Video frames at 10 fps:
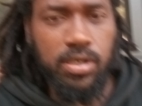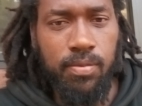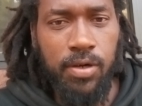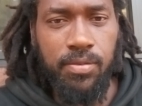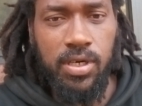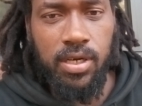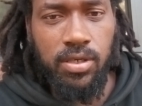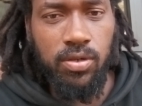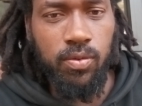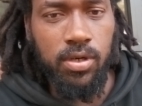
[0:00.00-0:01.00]
this moment time?
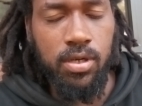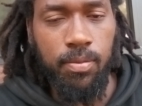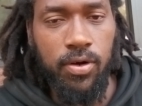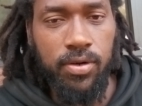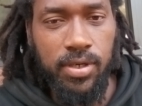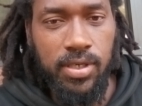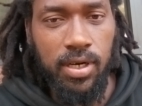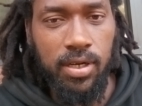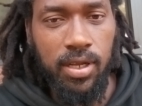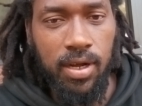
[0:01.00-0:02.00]
Just want to come on here and
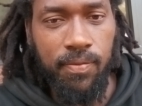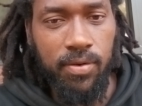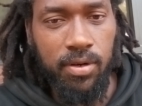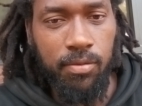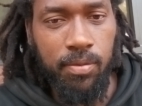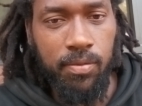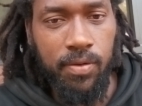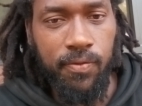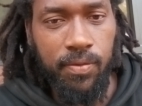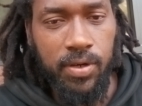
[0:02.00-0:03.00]
talk to y'all for a moment.
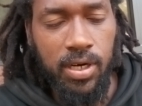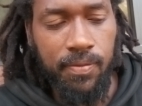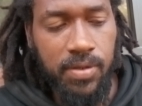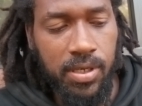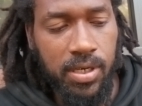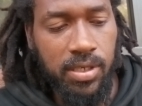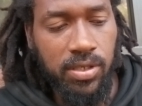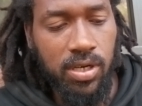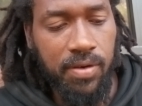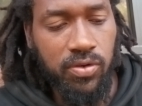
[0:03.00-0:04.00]
Before we get up to that,
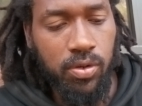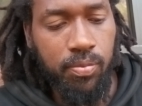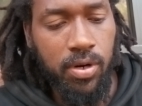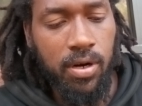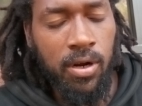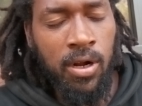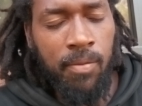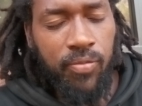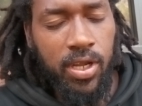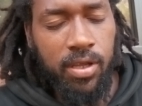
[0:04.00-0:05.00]
let's get up to a prayer.
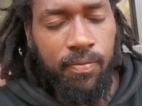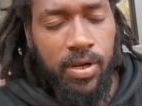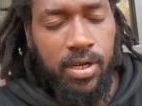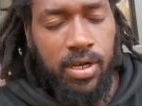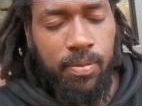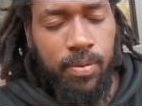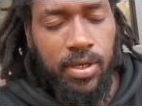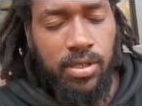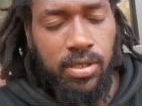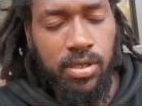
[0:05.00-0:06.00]
Thank you, Father God, for
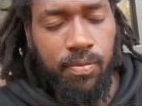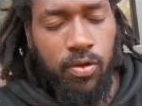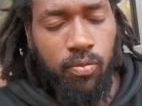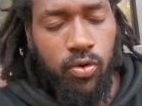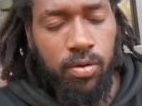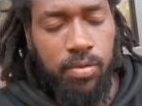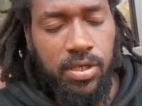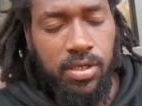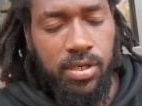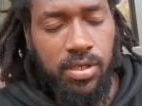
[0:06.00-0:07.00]
waking us up this morning,
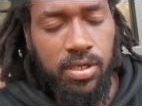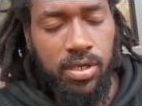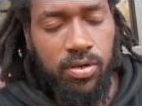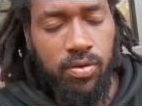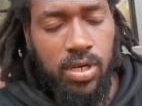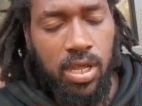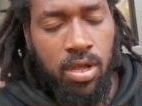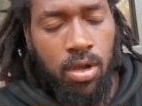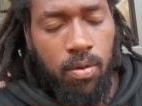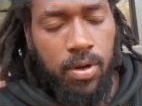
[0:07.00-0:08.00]
blessing us to see a new day.
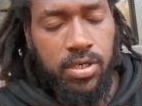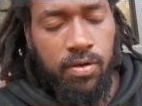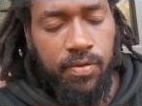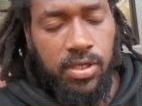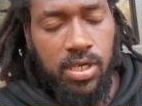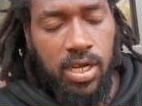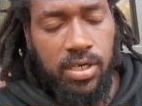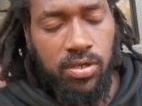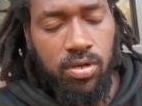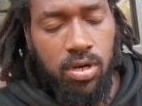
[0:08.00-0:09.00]
Watch over us,
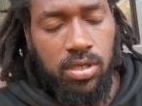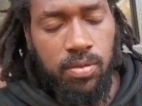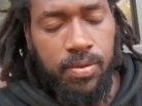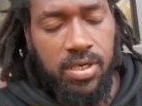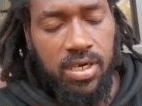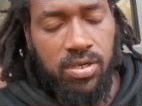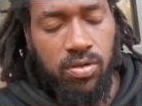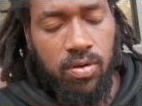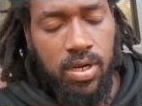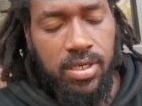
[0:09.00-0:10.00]
God, as God, us, protect
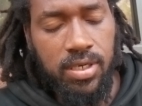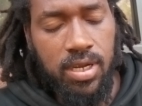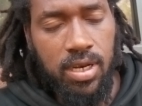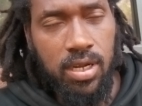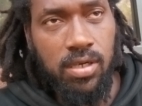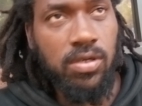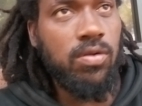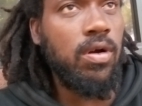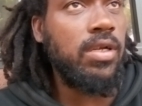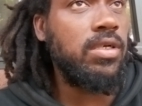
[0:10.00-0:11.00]
us throughout the day. Lead us
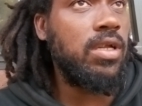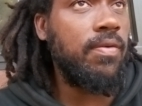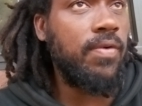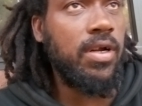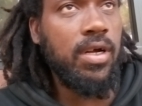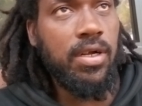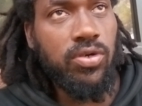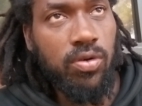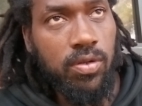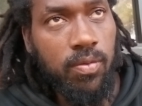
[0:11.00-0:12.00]
throughout the day, Father God,
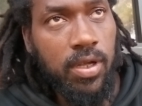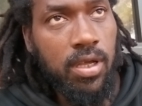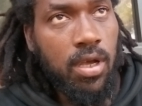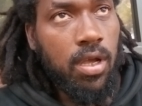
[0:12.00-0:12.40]
show the way.